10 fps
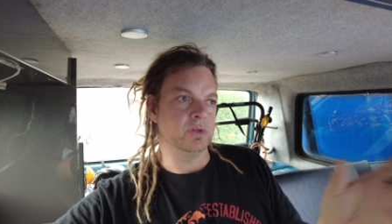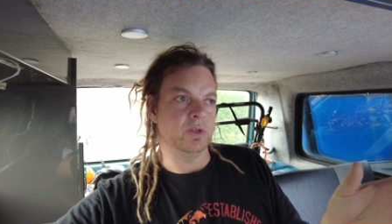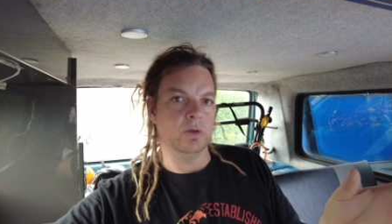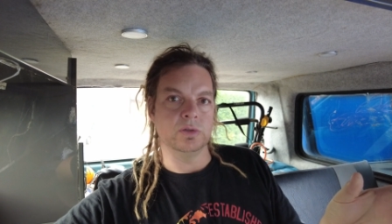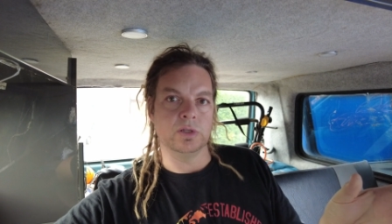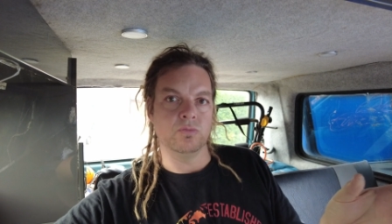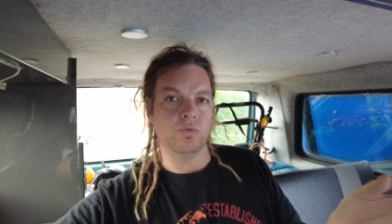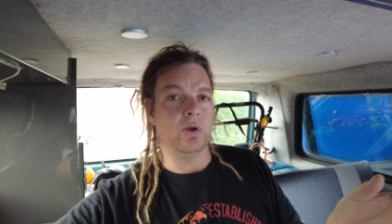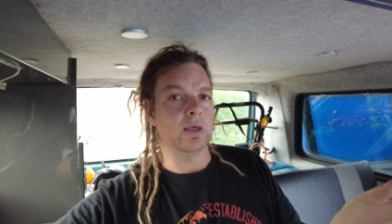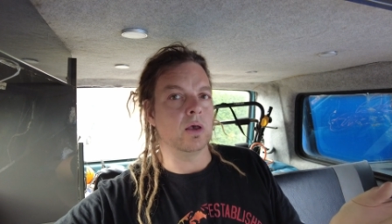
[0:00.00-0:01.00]
which they use in
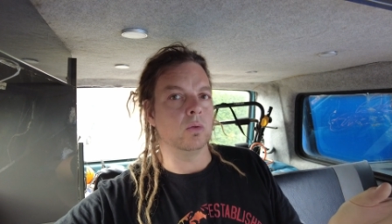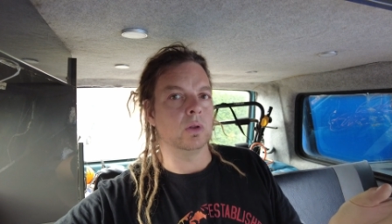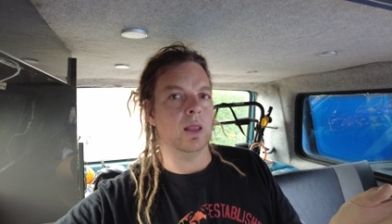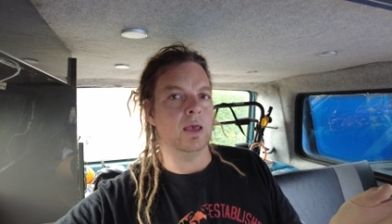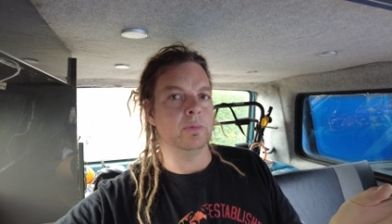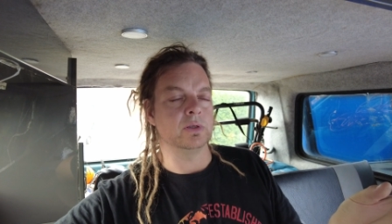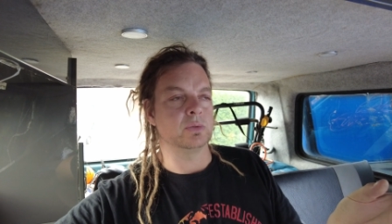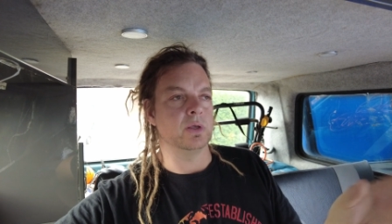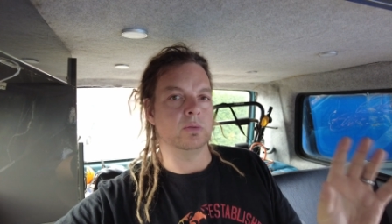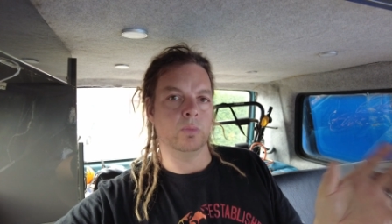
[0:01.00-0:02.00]
really cold
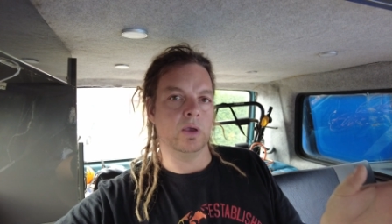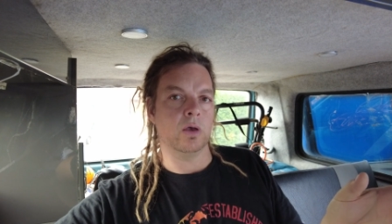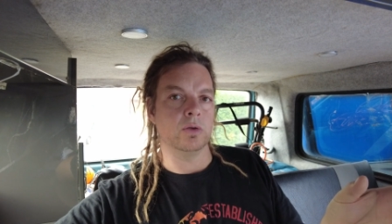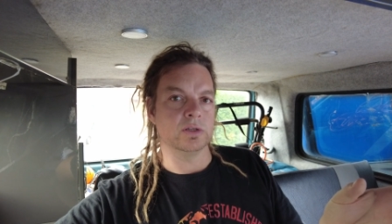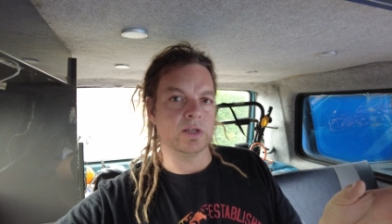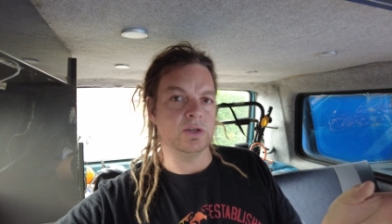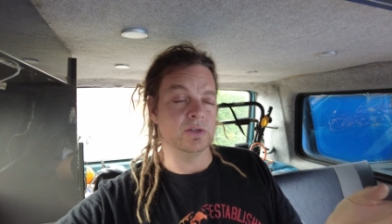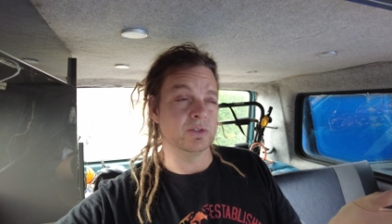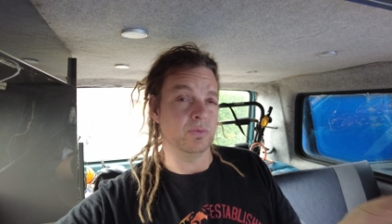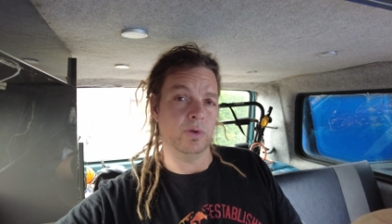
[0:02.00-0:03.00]
climates where, where
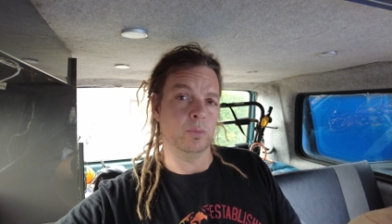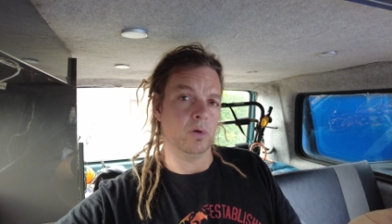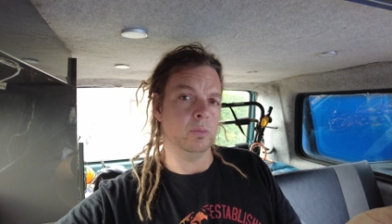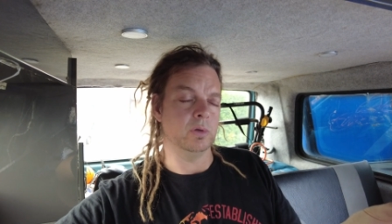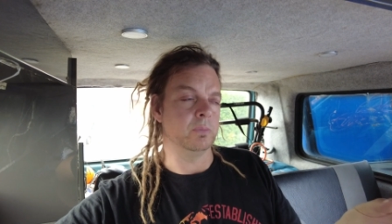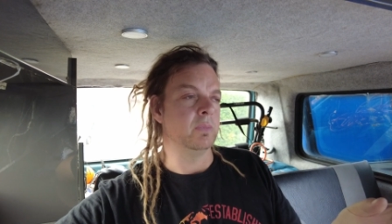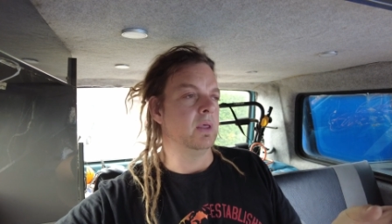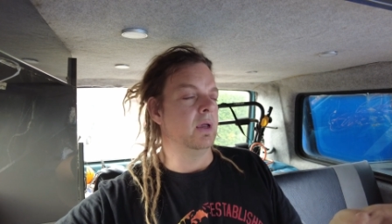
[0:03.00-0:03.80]
condensation is a real problem.